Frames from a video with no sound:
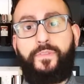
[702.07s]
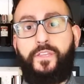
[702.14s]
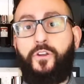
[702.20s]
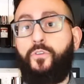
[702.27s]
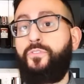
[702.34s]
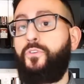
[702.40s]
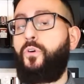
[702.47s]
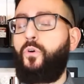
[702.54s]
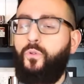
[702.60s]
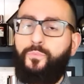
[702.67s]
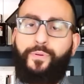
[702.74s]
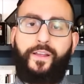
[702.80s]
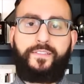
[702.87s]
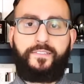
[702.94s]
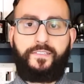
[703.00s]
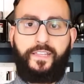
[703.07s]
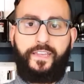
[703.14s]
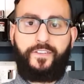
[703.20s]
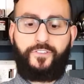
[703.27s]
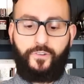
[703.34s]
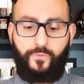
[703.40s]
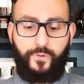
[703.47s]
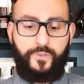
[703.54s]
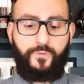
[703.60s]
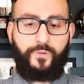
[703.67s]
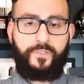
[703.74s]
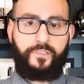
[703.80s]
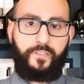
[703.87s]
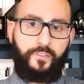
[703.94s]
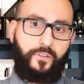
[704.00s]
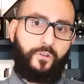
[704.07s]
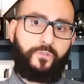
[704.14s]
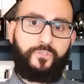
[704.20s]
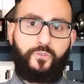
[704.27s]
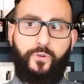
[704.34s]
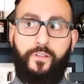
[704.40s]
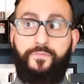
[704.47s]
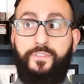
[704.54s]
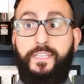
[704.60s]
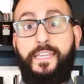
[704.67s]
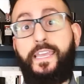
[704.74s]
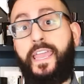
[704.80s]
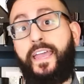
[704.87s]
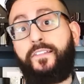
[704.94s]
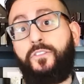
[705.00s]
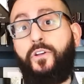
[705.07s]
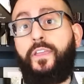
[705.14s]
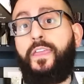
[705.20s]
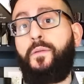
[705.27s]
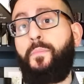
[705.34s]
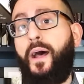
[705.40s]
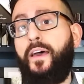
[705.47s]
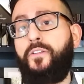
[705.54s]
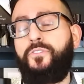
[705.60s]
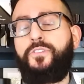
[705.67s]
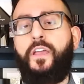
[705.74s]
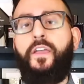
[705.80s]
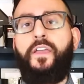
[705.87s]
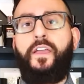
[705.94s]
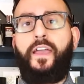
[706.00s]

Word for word: you know, their old presentation, which was the little sort of decan looking bottles.